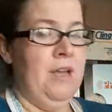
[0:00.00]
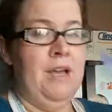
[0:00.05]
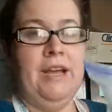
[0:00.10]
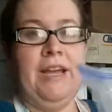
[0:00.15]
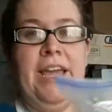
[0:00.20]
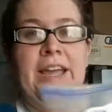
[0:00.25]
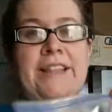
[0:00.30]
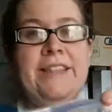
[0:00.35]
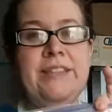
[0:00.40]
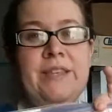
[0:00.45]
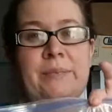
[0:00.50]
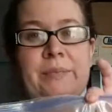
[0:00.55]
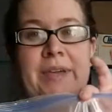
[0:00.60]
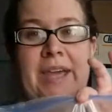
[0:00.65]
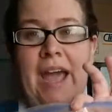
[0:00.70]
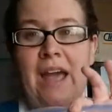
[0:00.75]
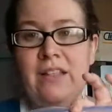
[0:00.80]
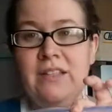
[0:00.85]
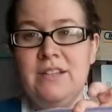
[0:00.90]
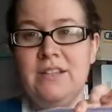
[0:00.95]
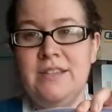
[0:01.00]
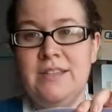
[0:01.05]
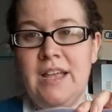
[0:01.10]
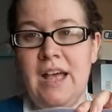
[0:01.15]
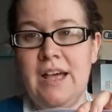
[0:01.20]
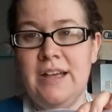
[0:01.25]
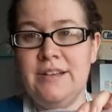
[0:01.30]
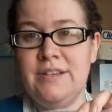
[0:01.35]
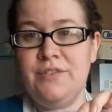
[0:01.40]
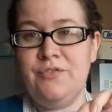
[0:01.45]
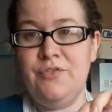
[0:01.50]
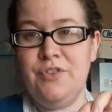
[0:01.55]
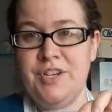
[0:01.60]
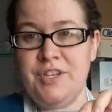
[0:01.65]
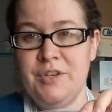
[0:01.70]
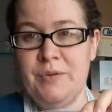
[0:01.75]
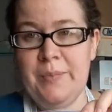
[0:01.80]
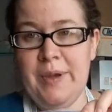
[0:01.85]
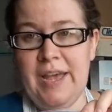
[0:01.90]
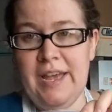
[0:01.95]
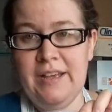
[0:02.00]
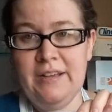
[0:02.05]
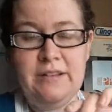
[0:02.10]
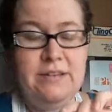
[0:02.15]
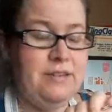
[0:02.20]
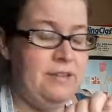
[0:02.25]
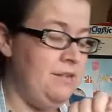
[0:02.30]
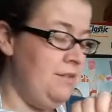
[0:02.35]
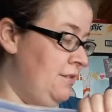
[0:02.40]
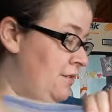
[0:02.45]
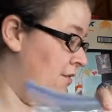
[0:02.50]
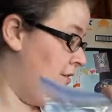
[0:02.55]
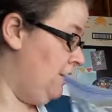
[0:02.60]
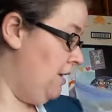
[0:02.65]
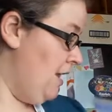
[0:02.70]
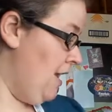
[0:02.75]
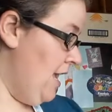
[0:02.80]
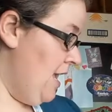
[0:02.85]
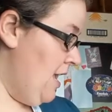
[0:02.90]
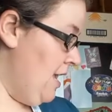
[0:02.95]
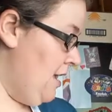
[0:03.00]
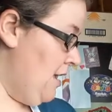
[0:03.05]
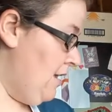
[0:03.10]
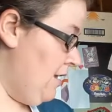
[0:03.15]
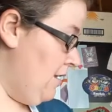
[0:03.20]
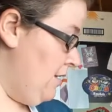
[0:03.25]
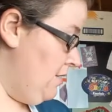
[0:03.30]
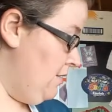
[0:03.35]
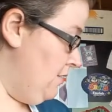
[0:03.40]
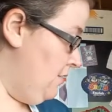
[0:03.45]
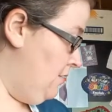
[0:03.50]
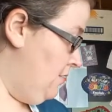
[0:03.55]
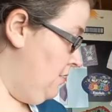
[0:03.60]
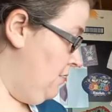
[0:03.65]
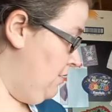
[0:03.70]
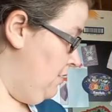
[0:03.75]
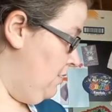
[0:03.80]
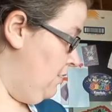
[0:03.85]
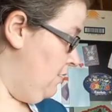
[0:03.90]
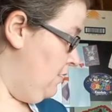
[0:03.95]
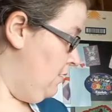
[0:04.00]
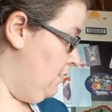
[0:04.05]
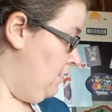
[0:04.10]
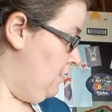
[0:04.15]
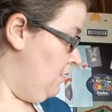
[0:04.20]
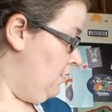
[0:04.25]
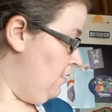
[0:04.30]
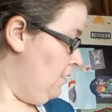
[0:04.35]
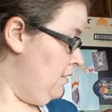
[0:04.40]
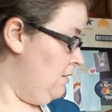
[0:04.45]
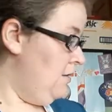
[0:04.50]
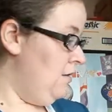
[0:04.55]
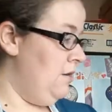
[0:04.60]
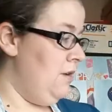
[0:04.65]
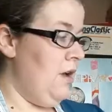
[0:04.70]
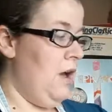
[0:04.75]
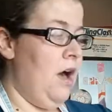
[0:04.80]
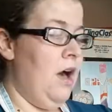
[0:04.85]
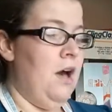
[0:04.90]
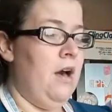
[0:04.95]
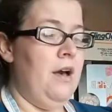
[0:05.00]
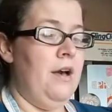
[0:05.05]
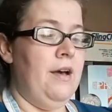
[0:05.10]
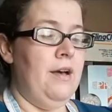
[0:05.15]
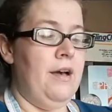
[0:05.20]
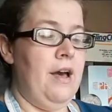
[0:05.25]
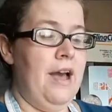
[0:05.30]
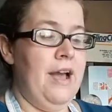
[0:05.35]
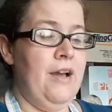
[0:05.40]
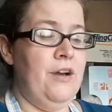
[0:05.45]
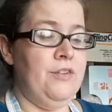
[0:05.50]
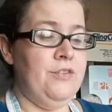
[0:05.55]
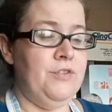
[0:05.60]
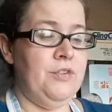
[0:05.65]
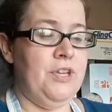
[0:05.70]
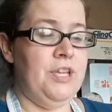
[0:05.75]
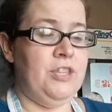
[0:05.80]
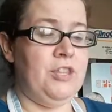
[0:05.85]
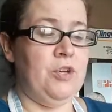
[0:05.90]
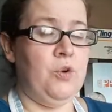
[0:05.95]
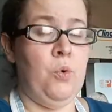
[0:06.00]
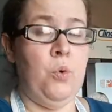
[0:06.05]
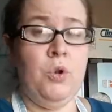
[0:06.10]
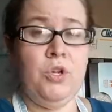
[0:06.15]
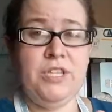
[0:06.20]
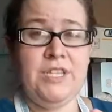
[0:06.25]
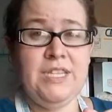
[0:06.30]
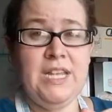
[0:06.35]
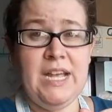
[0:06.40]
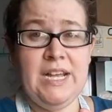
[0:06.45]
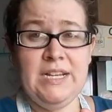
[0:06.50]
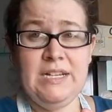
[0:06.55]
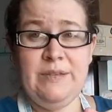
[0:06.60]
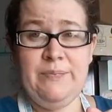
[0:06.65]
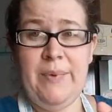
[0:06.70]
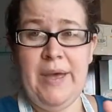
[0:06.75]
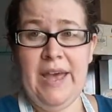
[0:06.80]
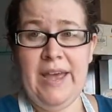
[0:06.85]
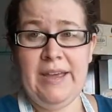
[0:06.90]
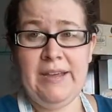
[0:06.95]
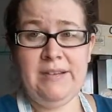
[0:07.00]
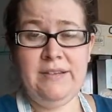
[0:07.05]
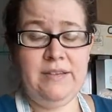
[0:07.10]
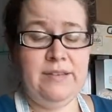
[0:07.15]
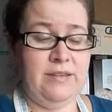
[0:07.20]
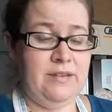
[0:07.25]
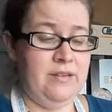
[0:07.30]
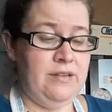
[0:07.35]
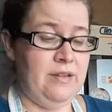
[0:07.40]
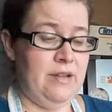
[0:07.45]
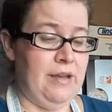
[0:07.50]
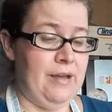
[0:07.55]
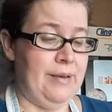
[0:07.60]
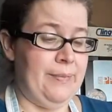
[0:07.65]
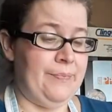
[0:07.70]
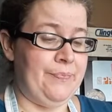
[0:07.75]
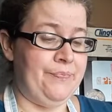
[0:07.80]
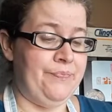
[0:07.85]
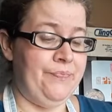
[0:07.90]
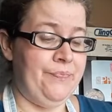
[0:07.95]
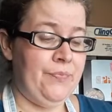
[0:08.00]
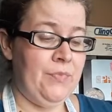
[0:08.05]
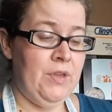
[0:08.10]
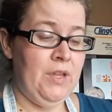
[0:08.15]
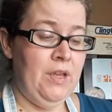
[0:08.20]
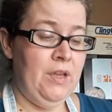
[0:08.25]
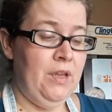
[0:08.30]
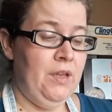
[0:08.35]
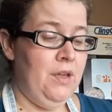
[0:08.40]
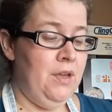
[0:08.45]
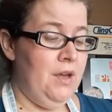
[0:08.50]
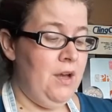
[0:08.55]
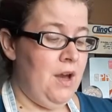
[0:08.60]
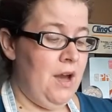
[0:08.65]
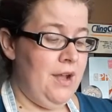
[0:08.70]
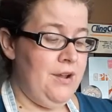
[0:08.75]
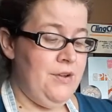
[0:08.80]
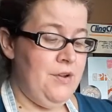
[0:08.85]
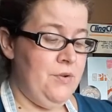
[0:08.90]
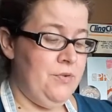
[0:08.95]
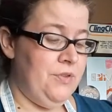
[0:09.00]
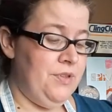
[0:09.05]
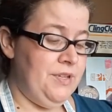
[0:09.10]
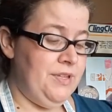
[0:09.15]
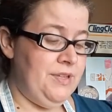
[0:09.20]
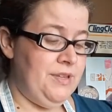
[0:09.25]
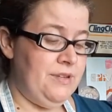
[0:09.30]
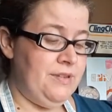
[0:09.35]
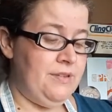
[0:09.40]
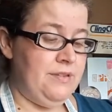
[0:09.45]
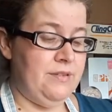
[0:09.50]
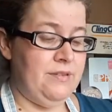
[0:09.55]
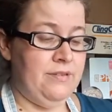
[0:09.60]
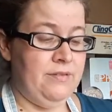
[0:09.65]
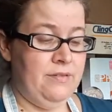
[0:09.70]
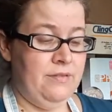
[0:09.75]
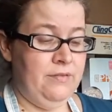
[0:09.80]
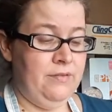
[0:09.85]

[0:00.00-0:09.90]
get some gallon-size freezer bags, and I also get the quart-size bags. I know this is